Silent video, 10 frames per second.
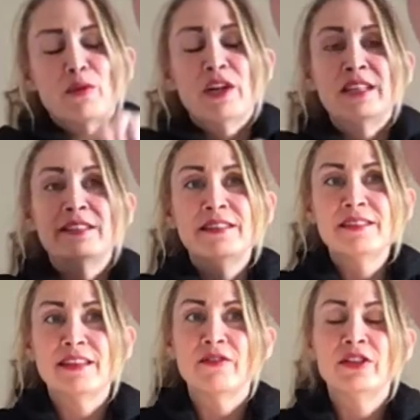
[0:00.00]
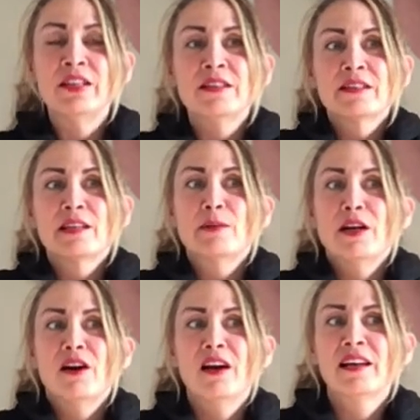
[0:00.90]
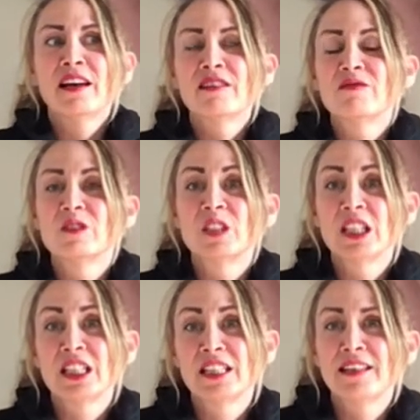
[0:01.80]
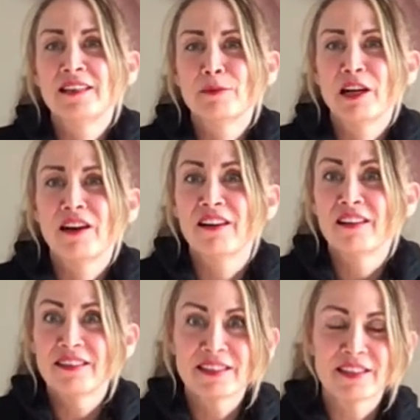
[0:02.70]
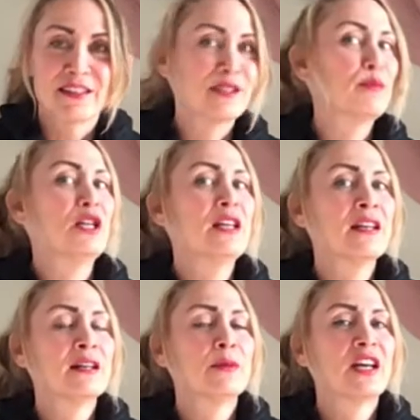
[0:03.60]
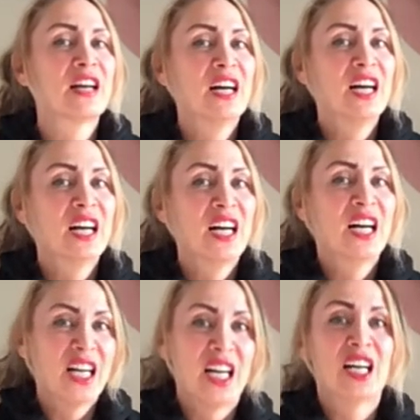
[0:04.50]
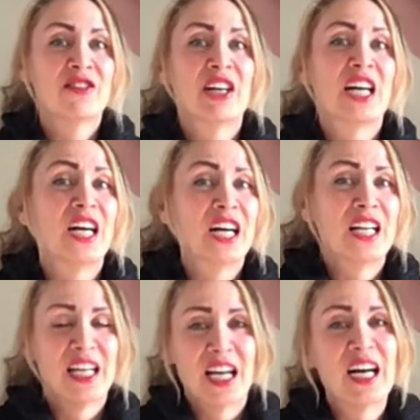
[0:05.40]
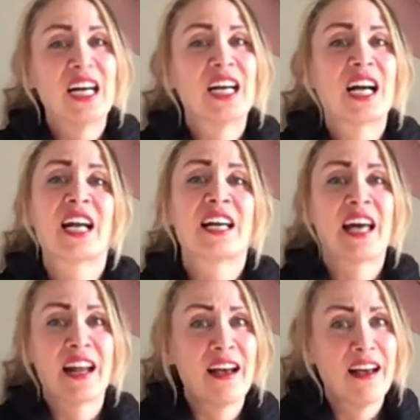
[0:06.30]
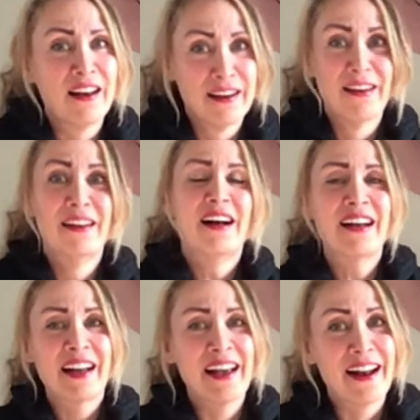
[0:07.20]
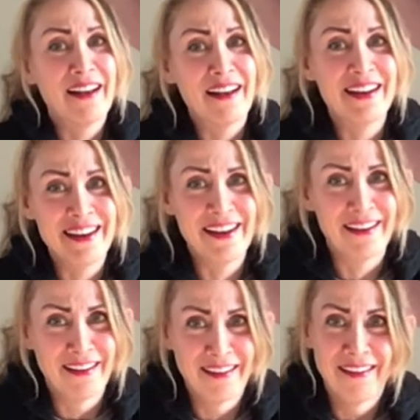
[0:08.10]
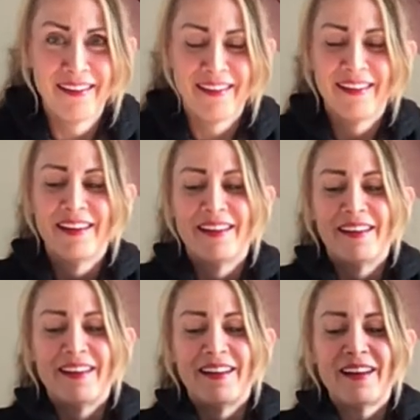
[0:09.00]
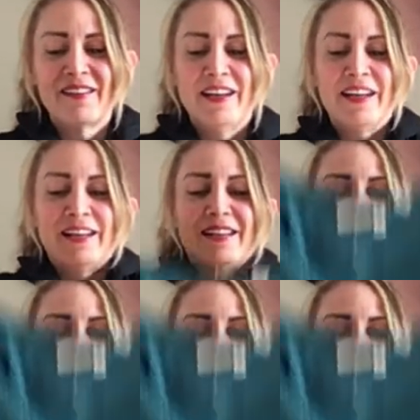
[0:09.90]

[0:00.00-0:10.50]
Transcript: when I see 70s, like my heart, get really, my heart starts beating and I'm like, oh my God, I gotta get it. I gotta get it. I need it all right,